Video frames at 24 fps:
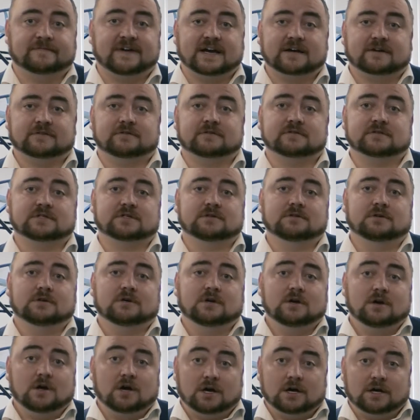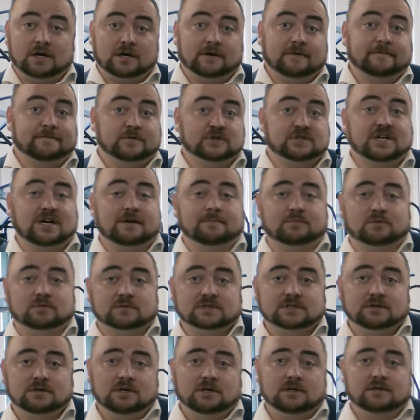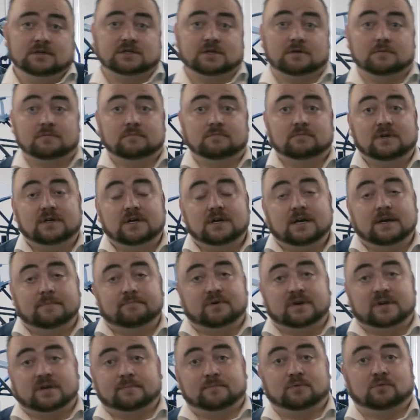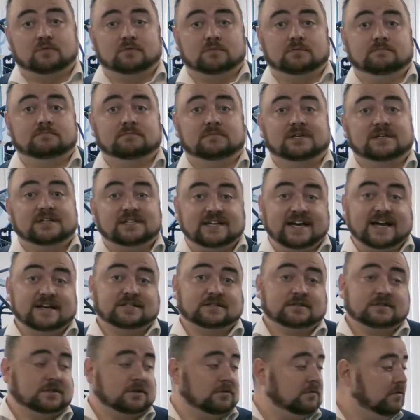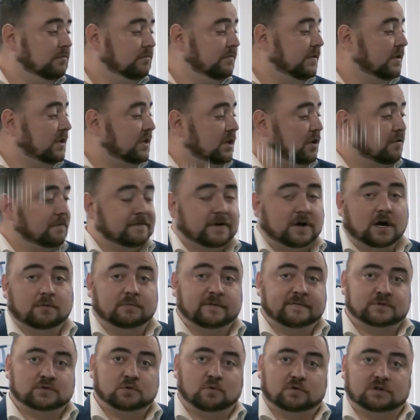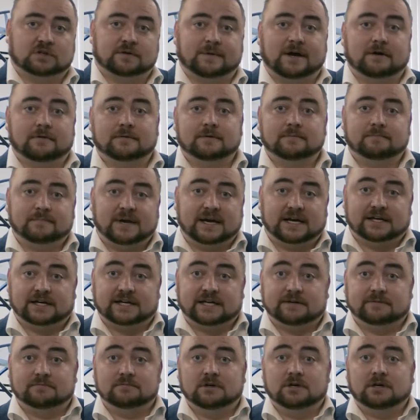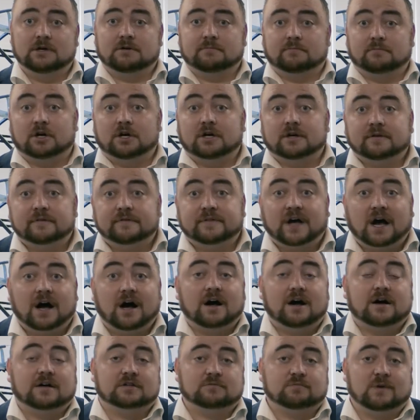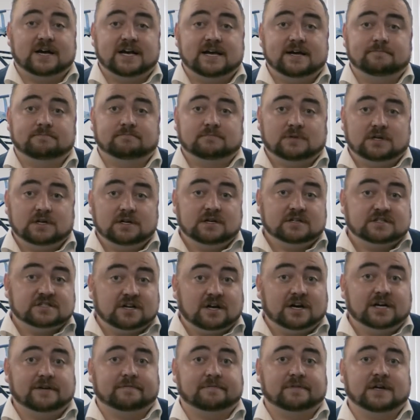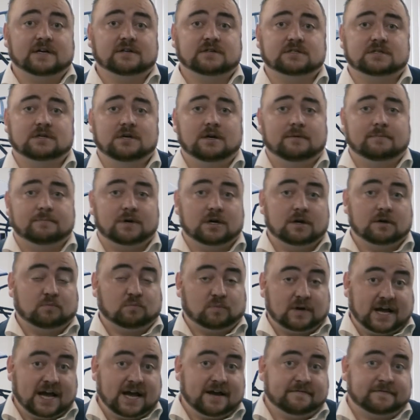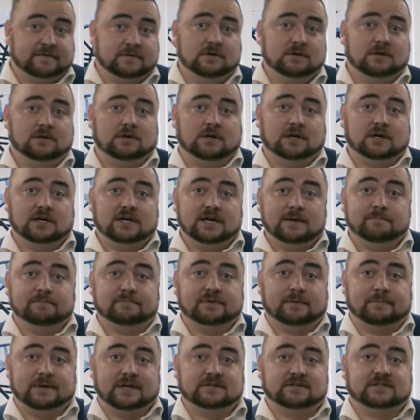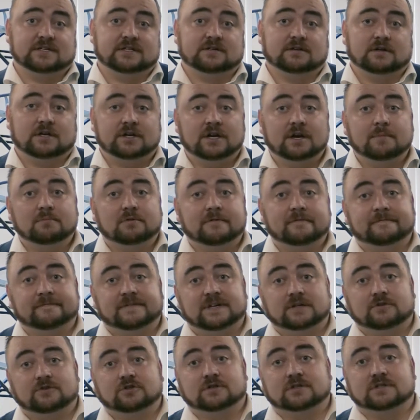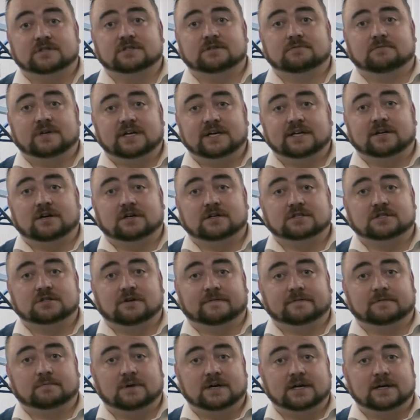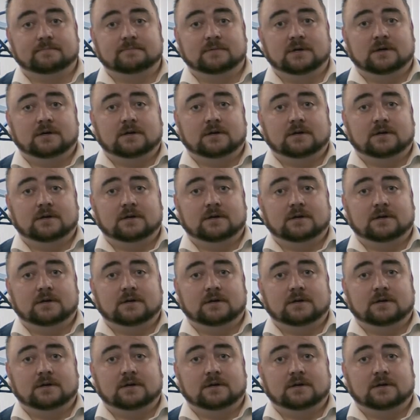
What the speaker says: factors for samples? So in principle, yes. So far we've talked about mainly the hardware side of things, but we have implemented a number of features in our software